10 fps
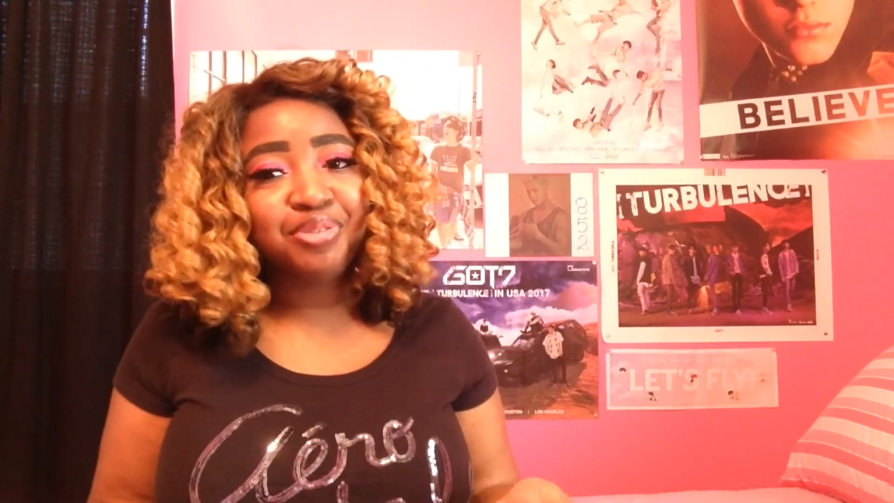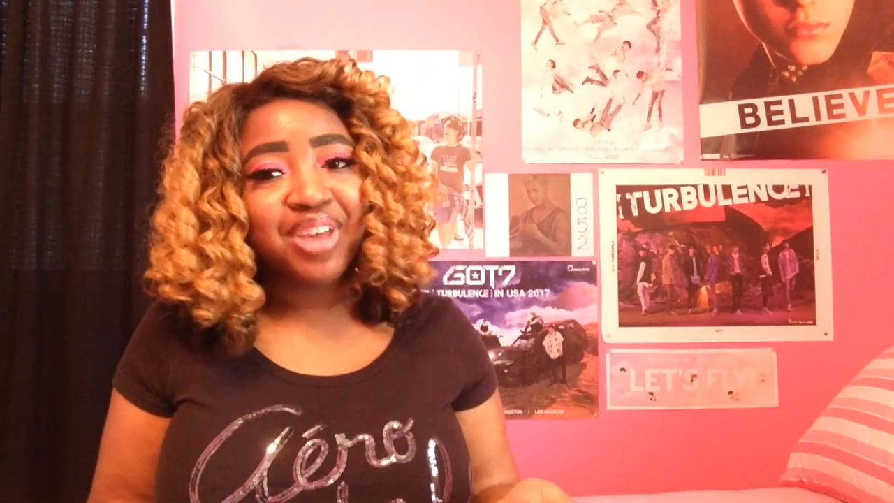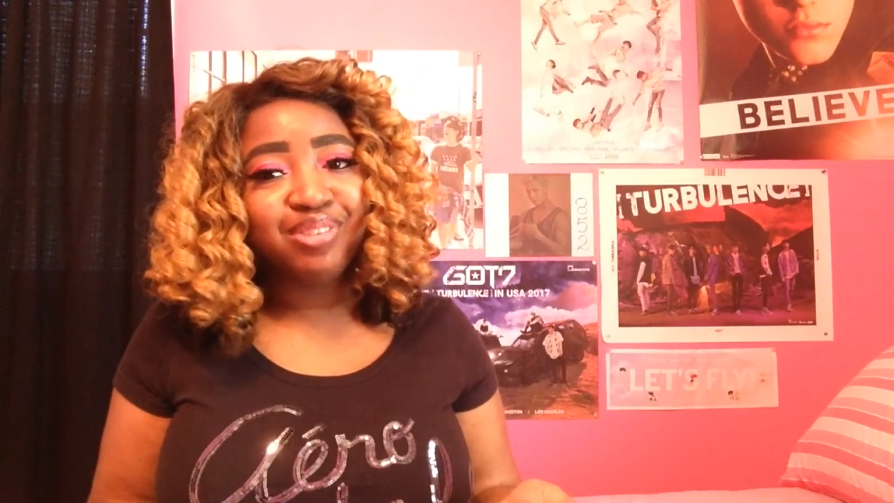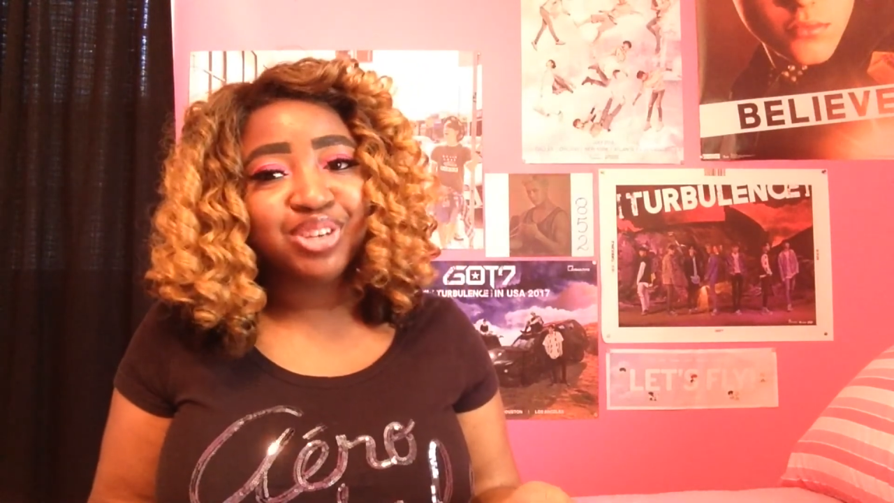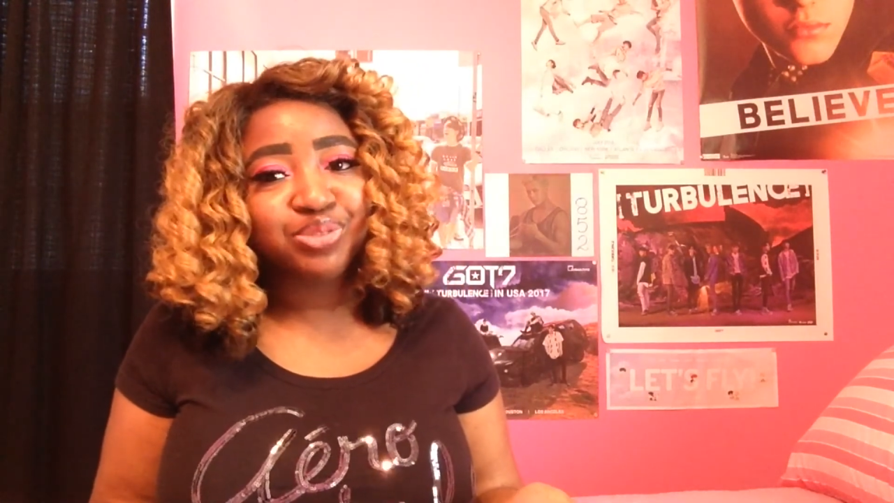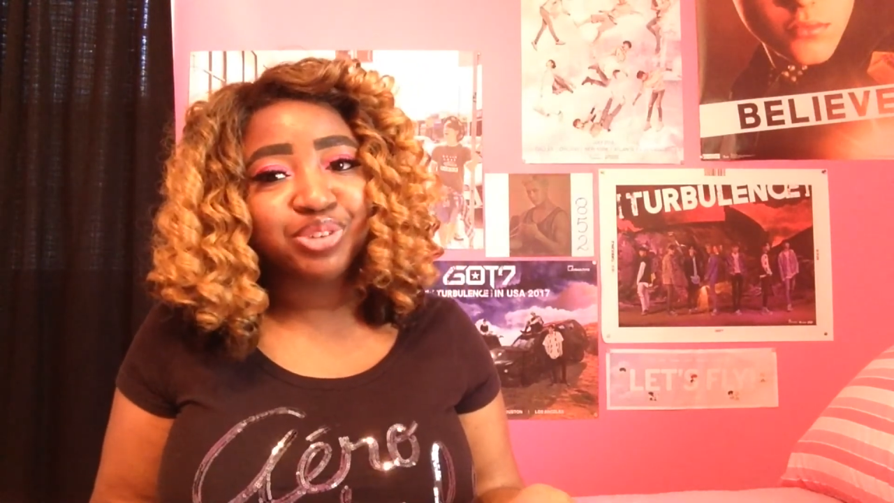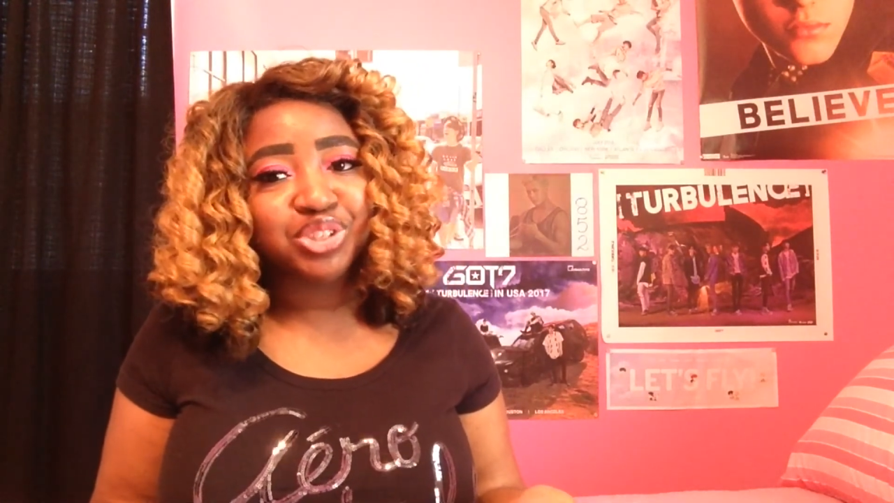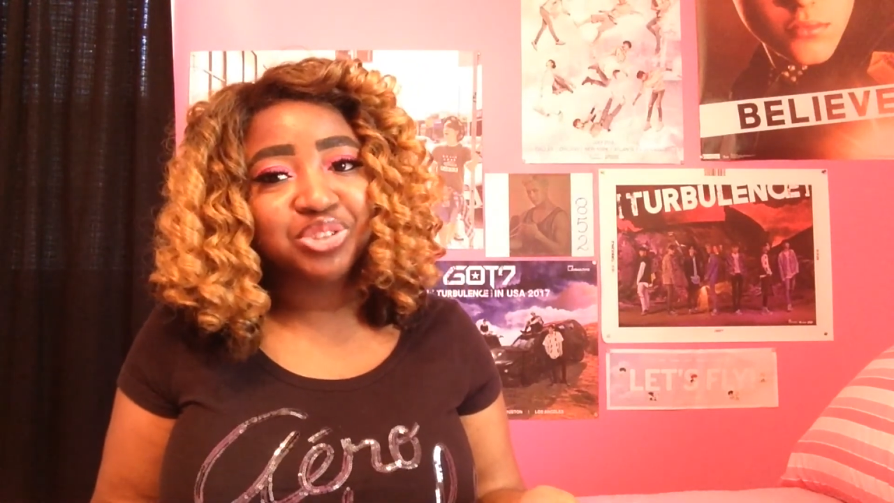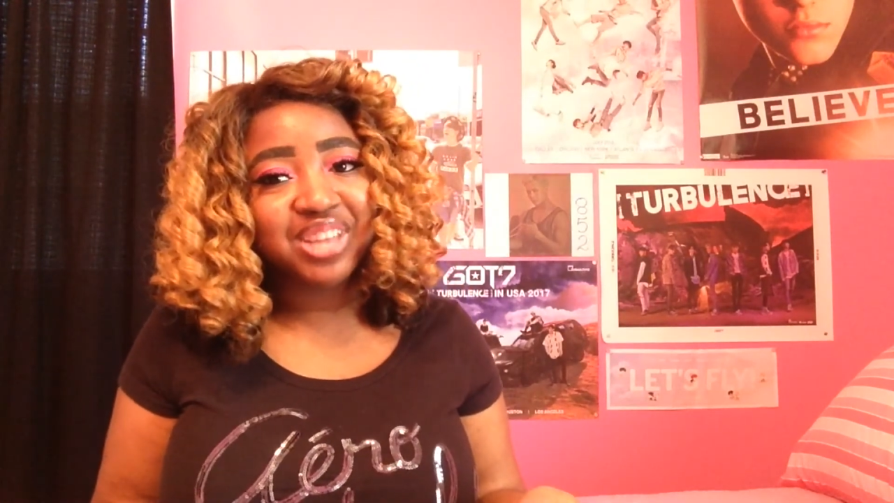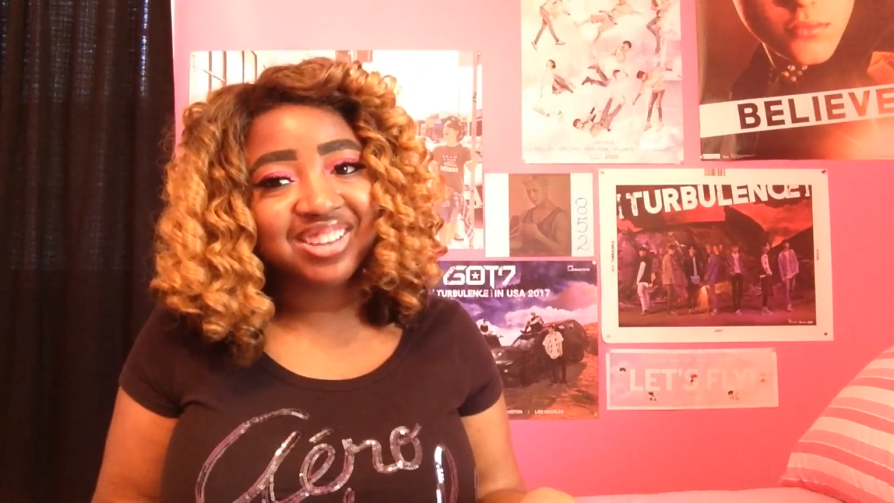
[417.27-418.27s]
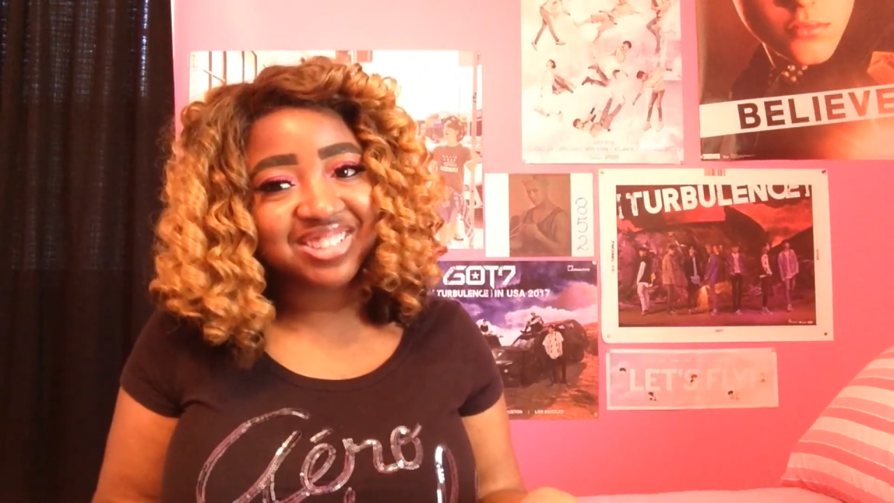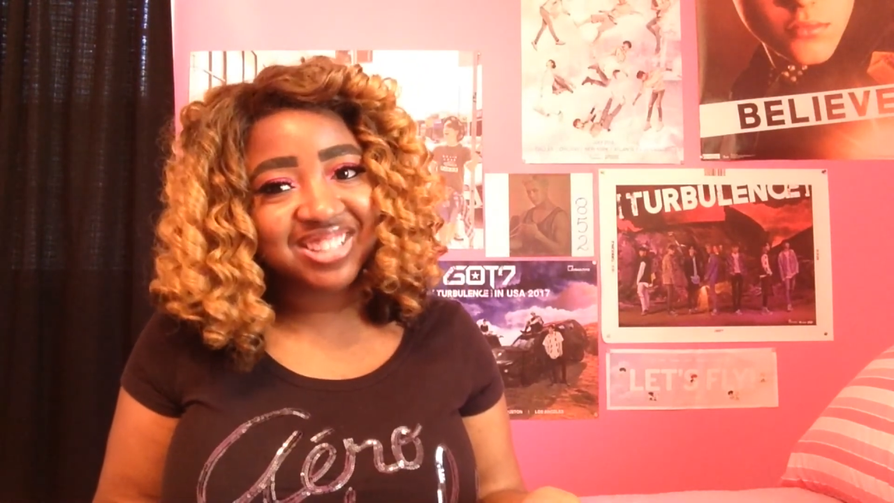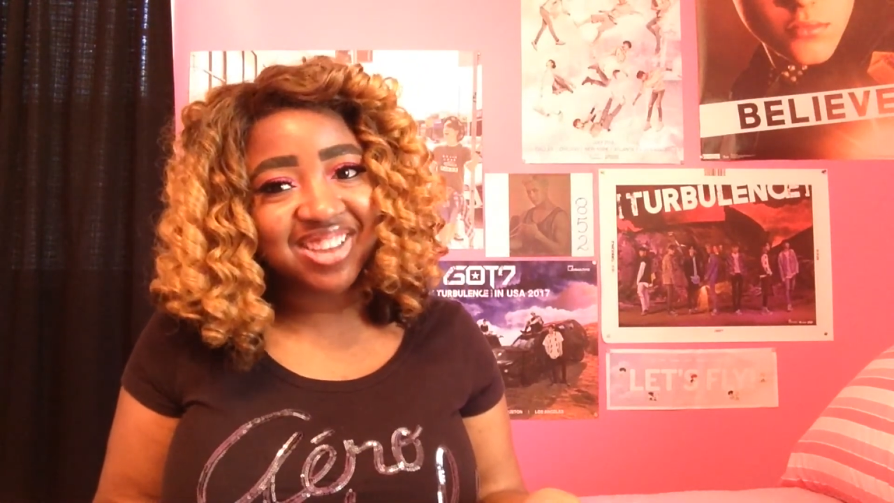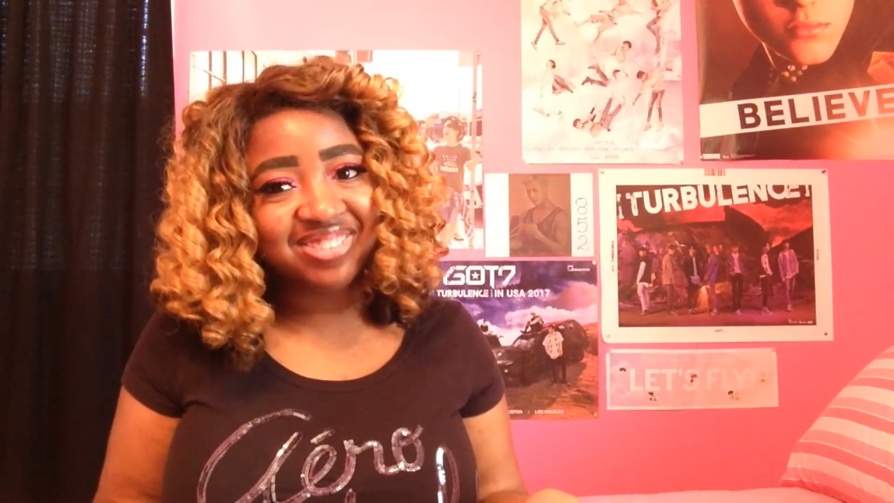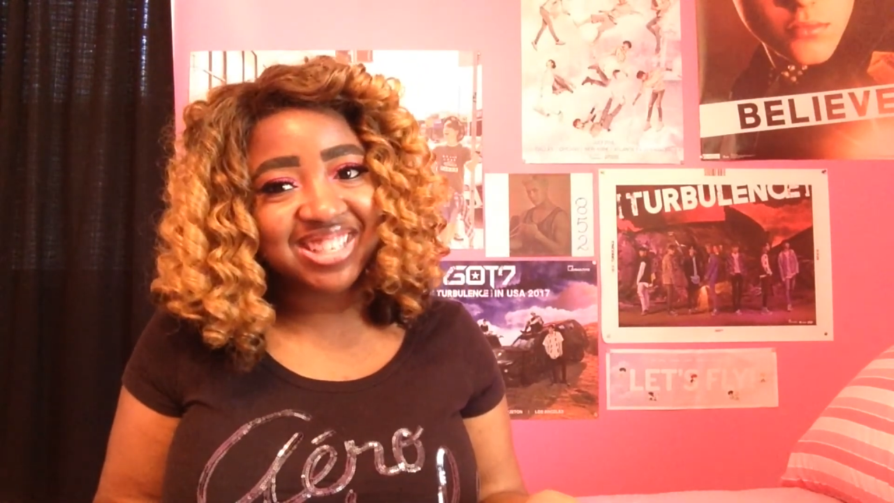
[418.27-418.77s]
favorites for
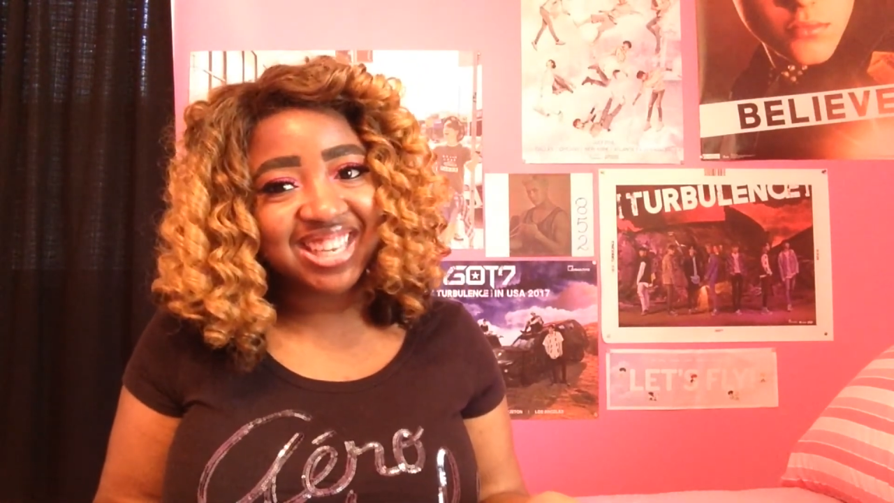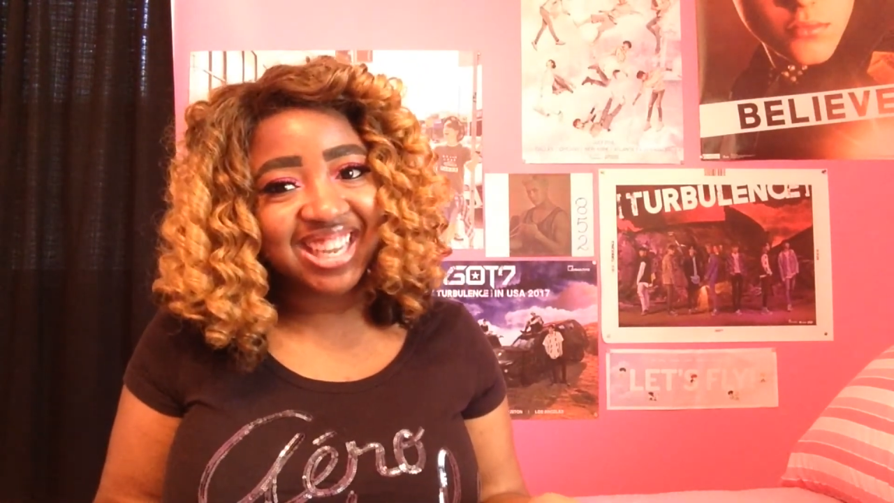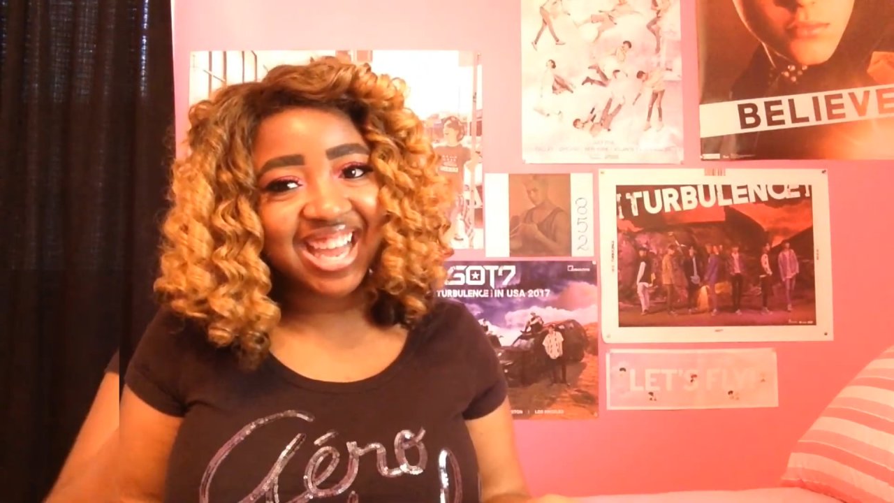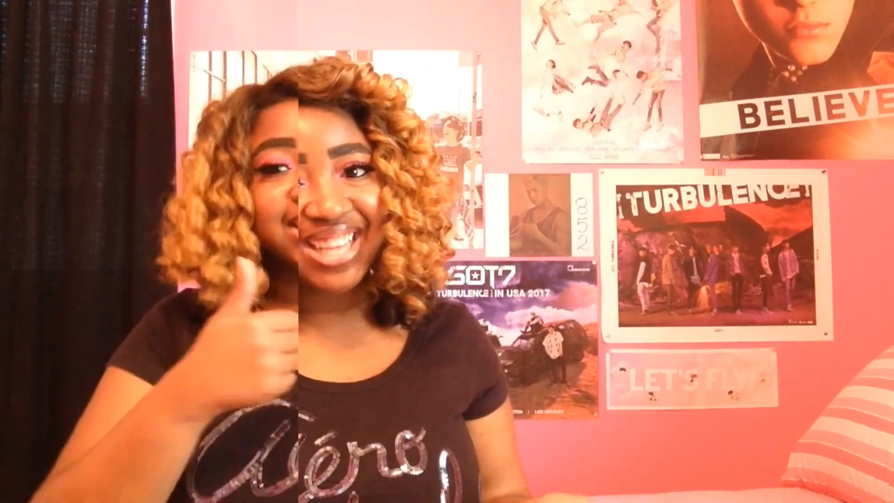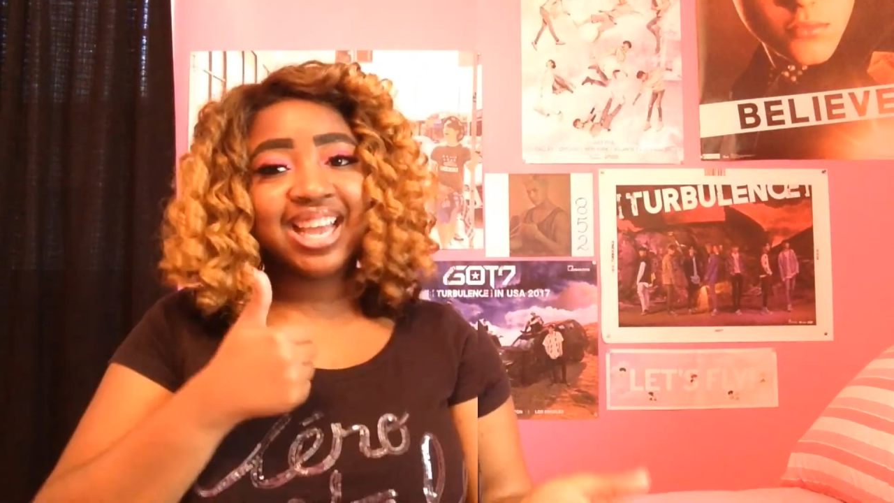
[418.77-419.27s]
2017, guys.